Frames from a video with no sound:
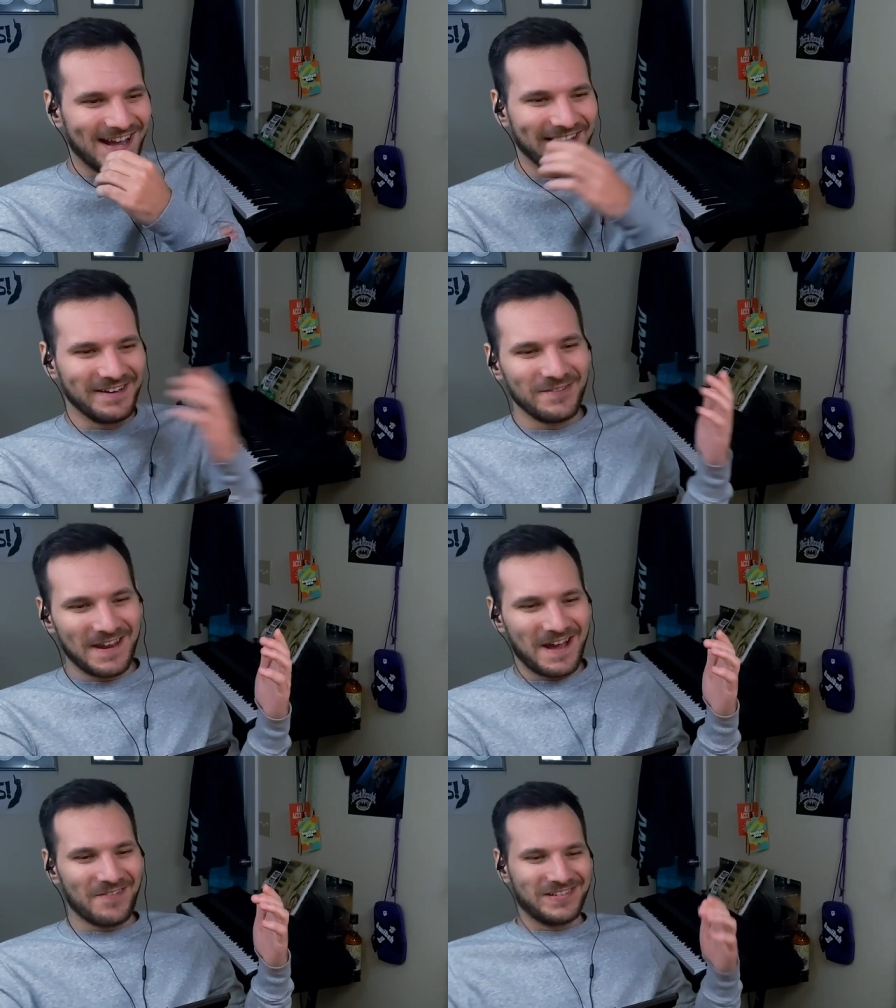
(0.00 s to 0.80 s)
new. I knew
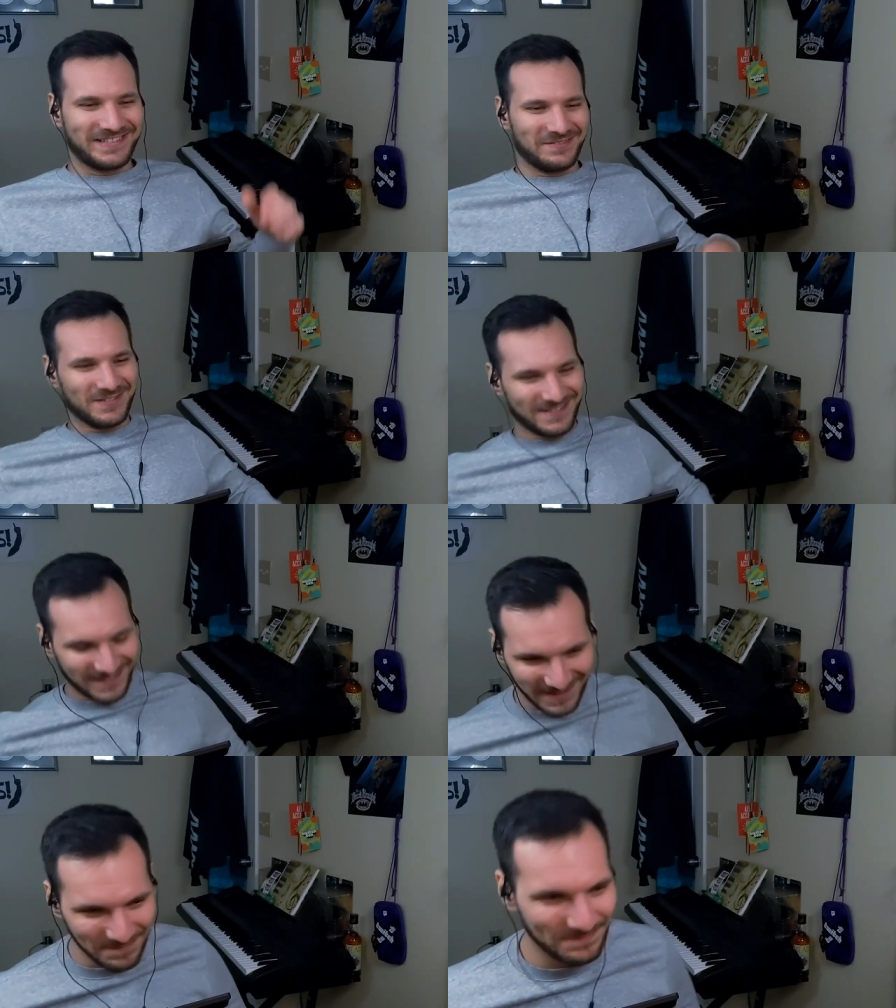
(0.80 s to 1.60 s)
that obviously was
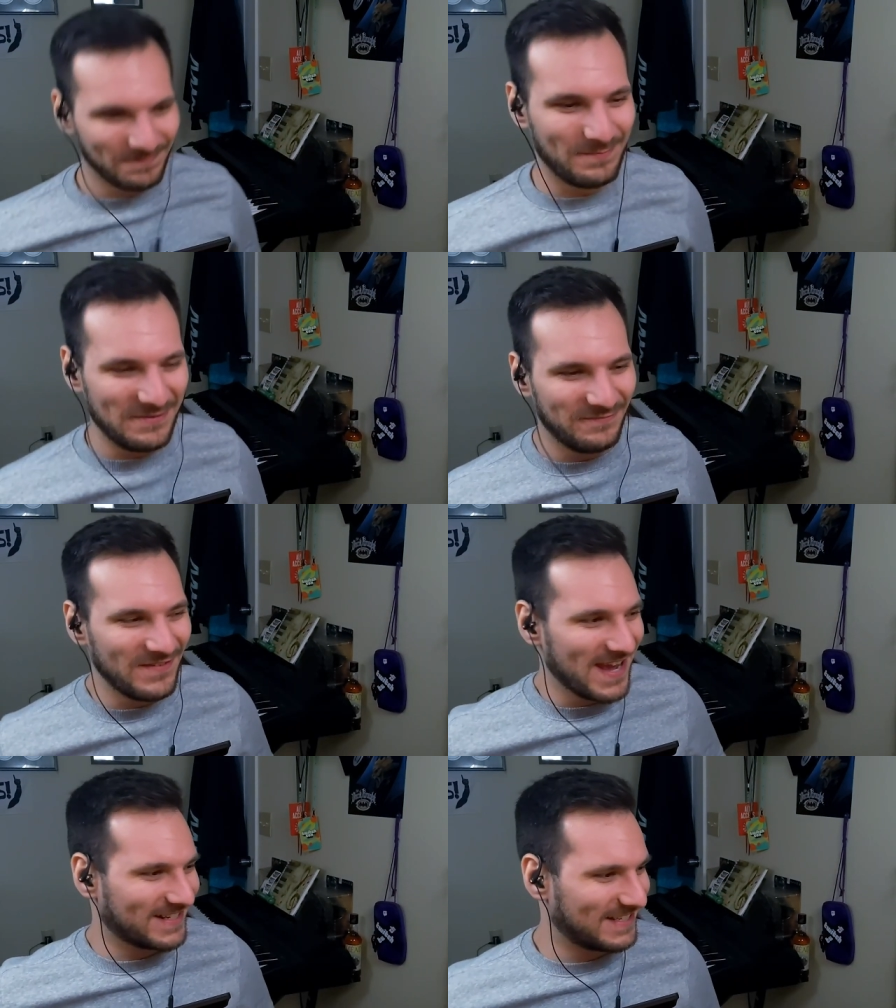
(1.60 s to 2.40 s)
gonna be
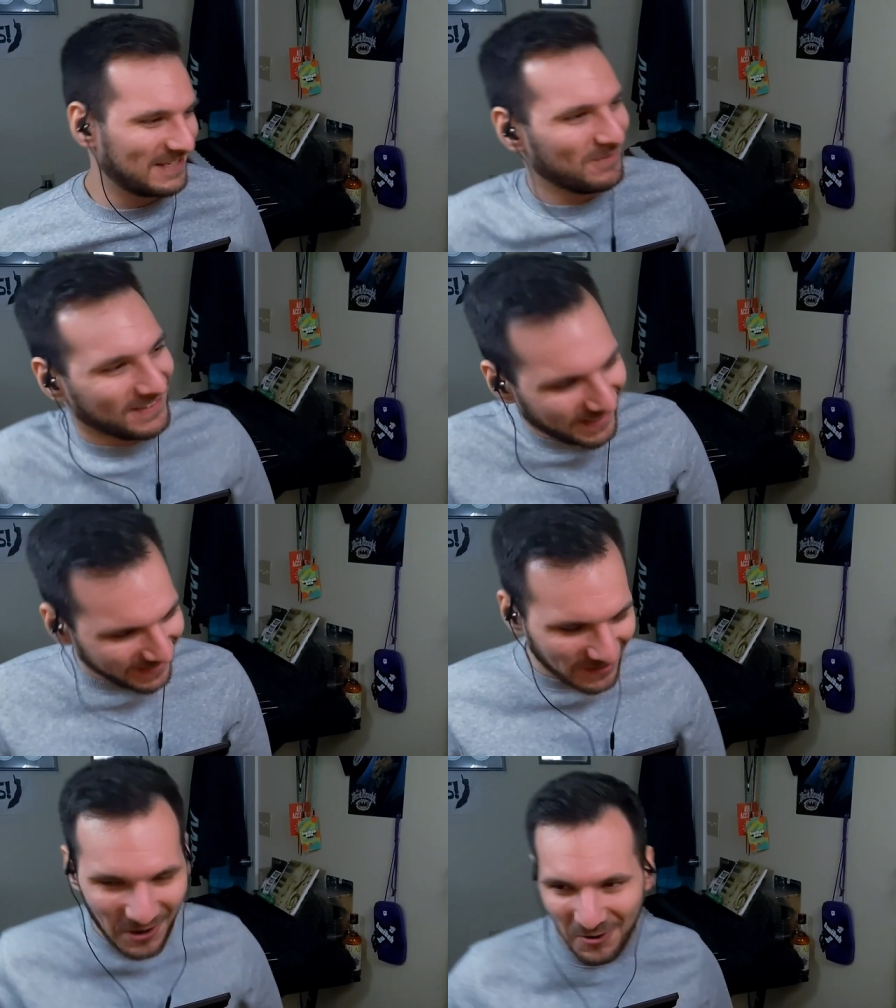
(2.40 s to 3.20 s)
fixed, but
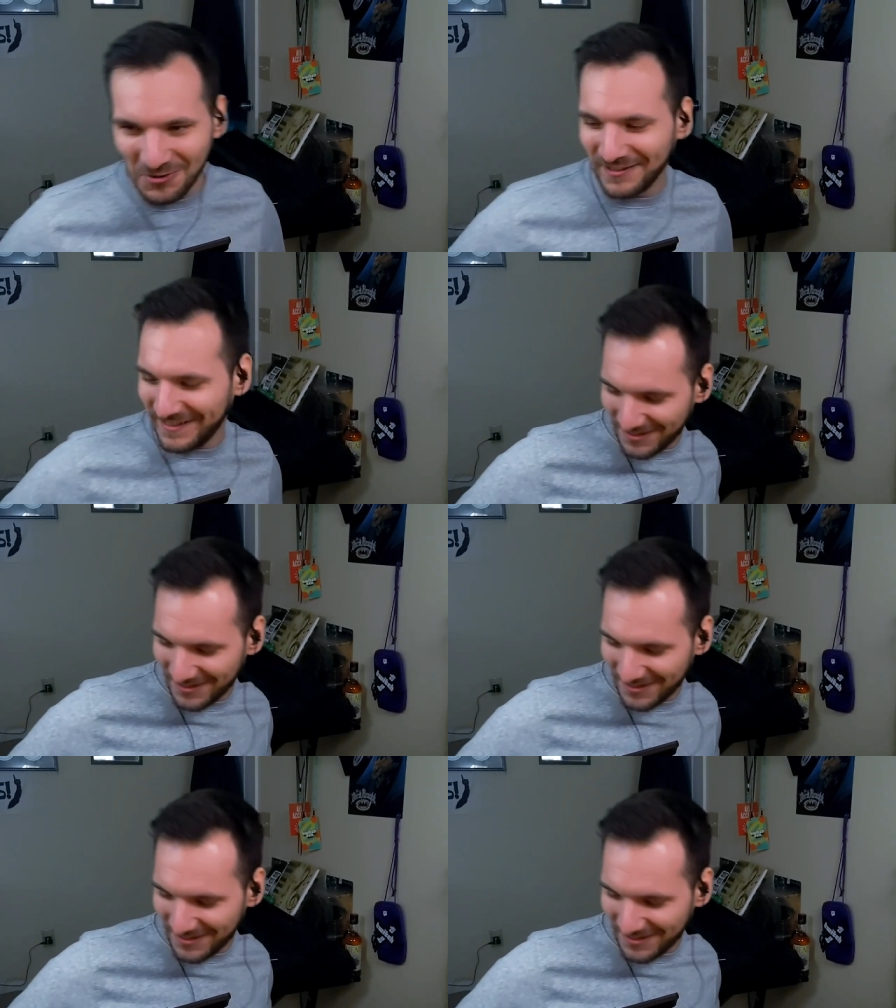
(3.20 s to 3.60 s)
like, holy